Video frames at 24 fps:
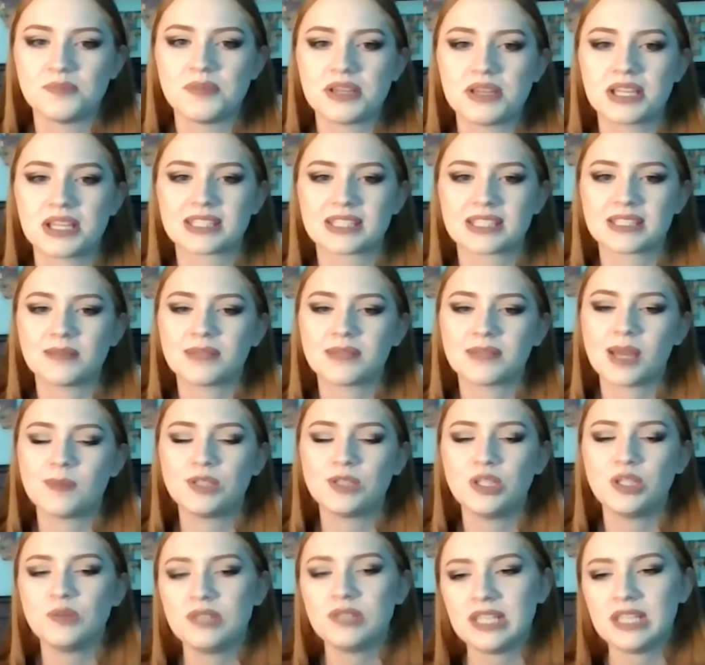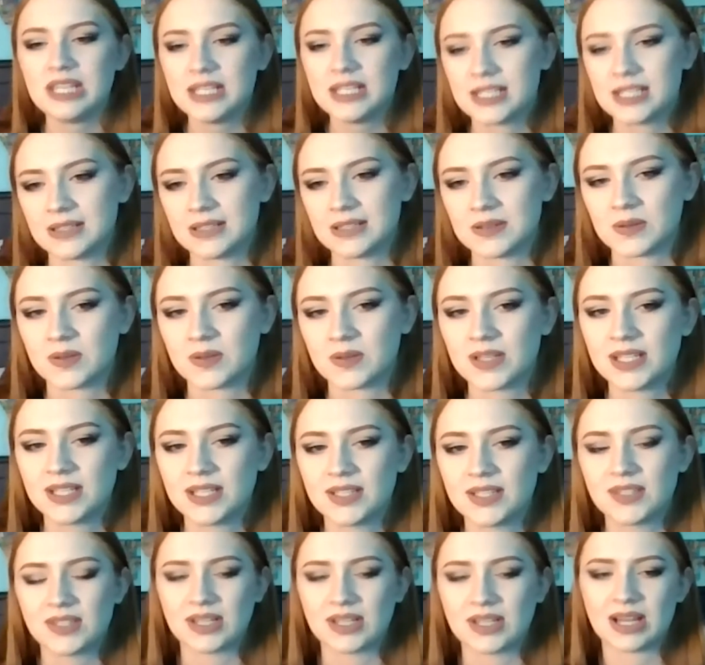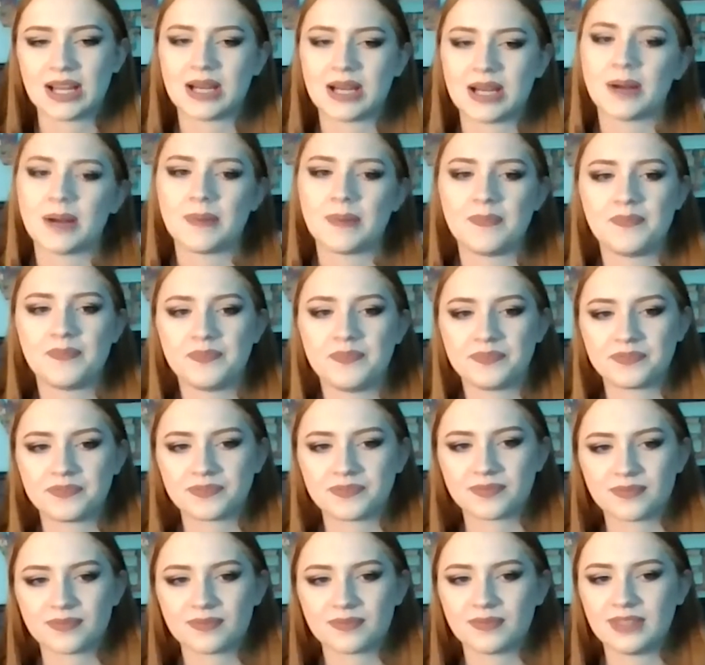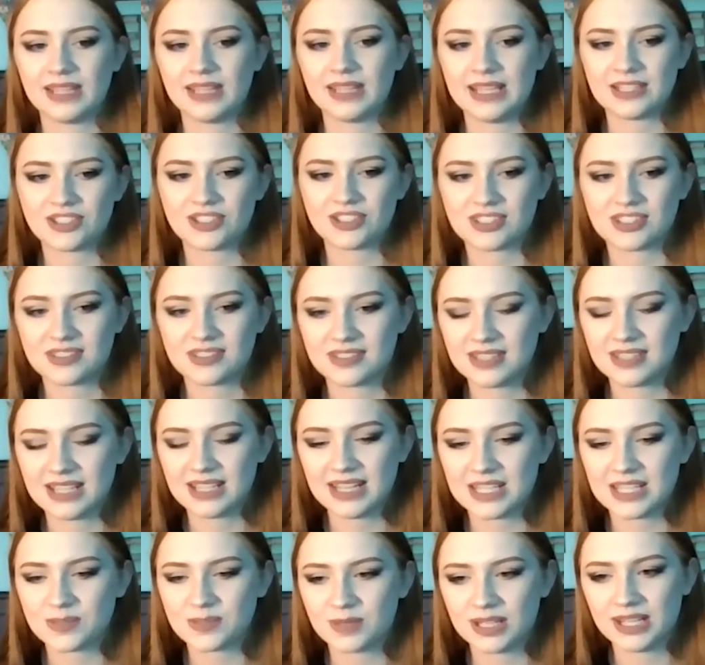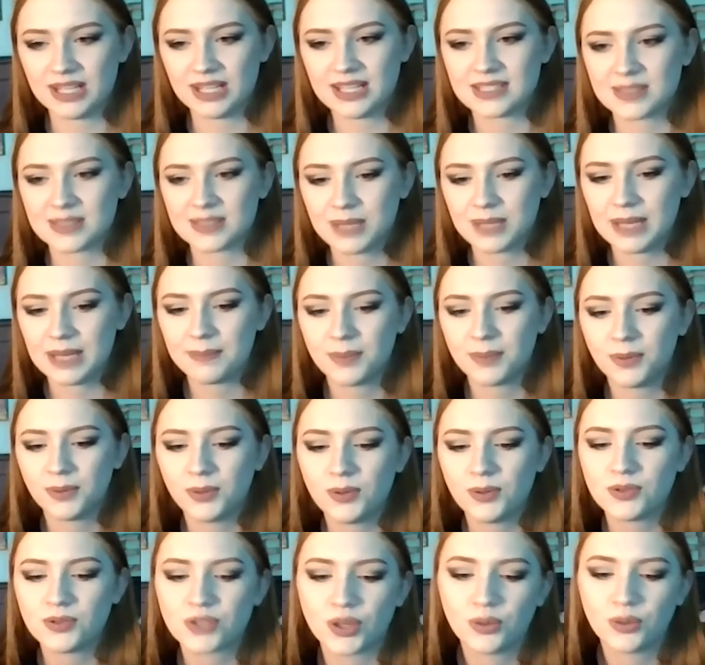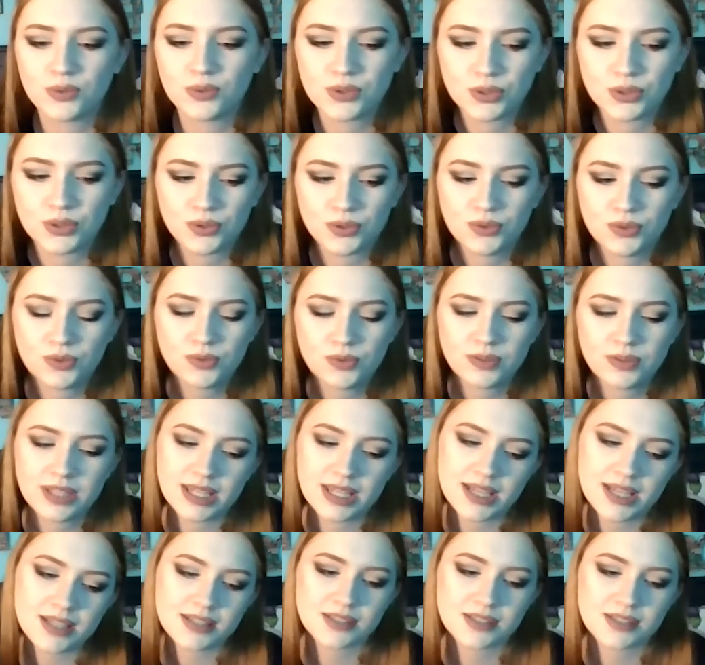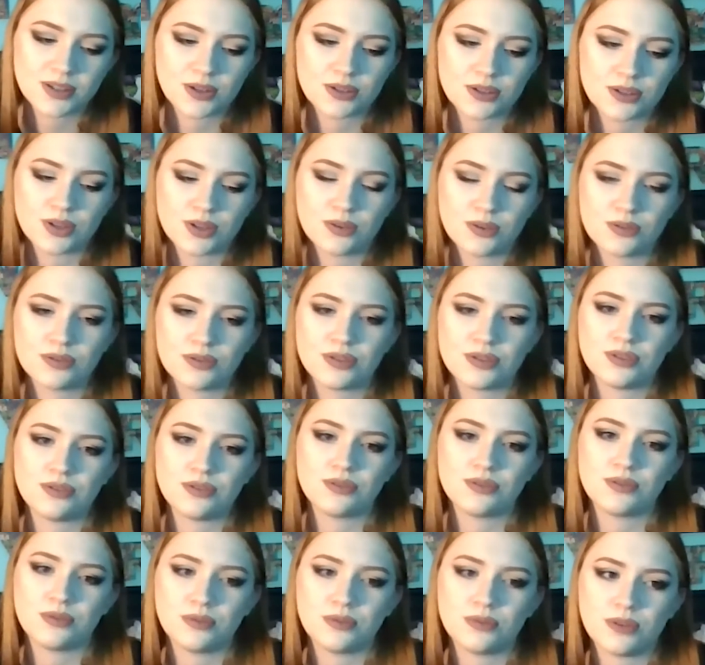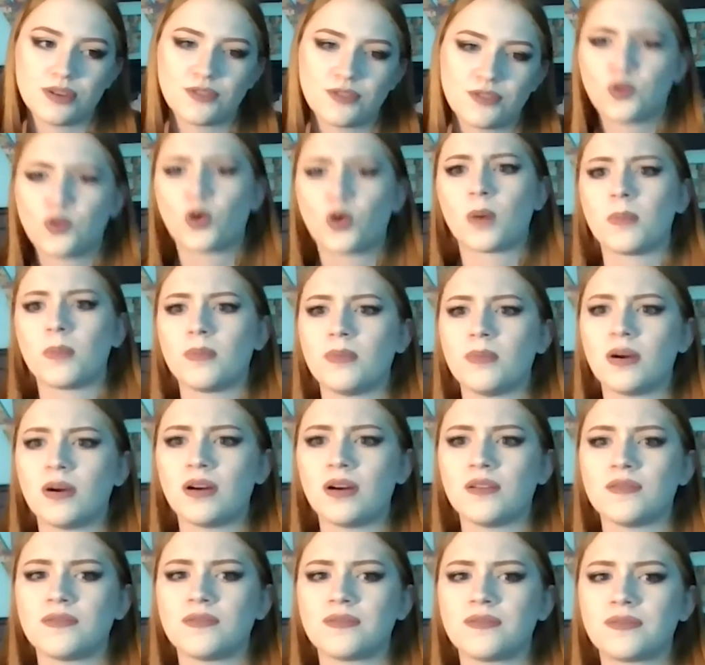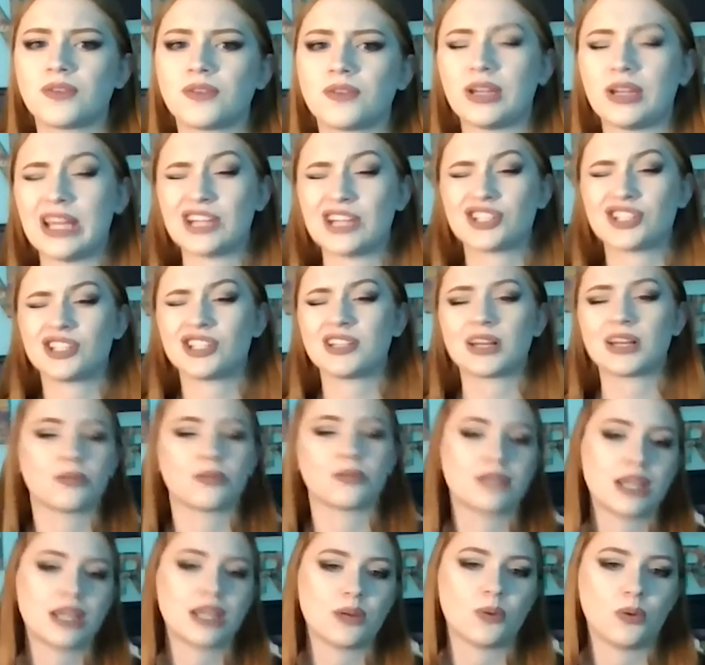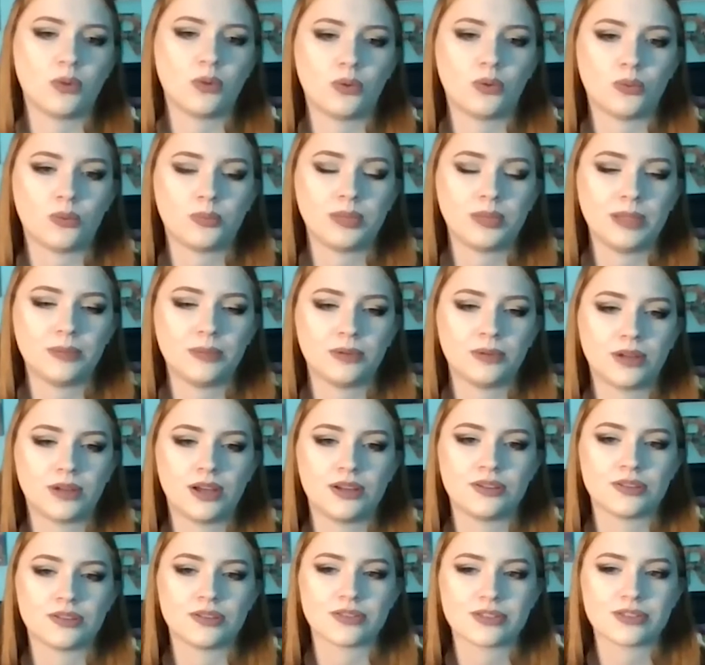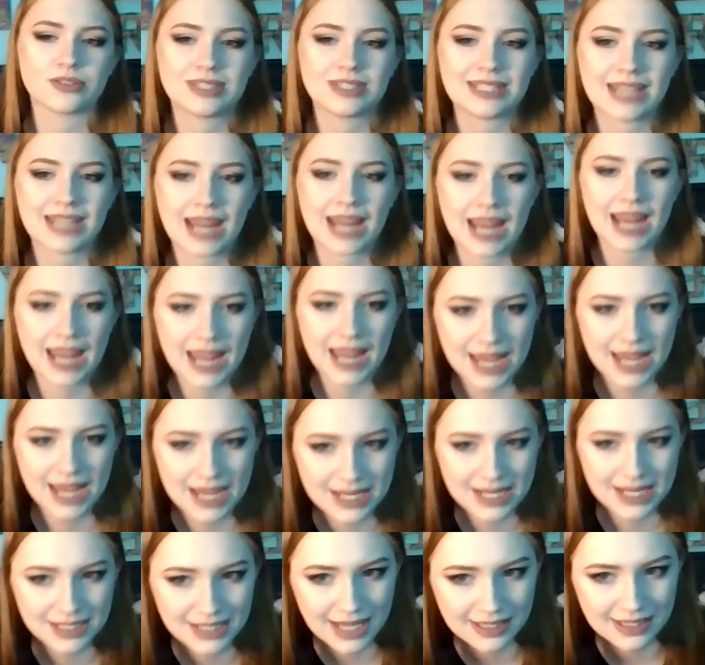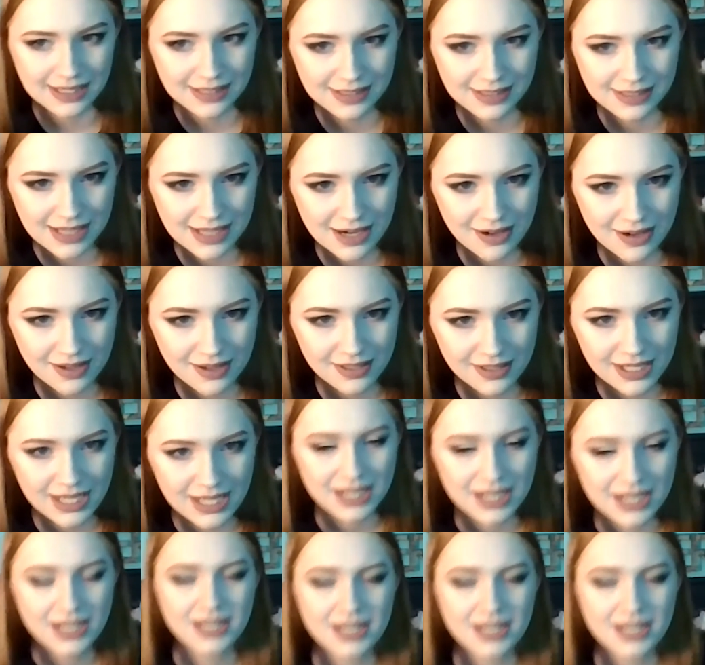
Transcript: because sometimes you need to. Um, it is what it is. People who don't do this or don't do a form of creation, I don't think will be able to understand necessarily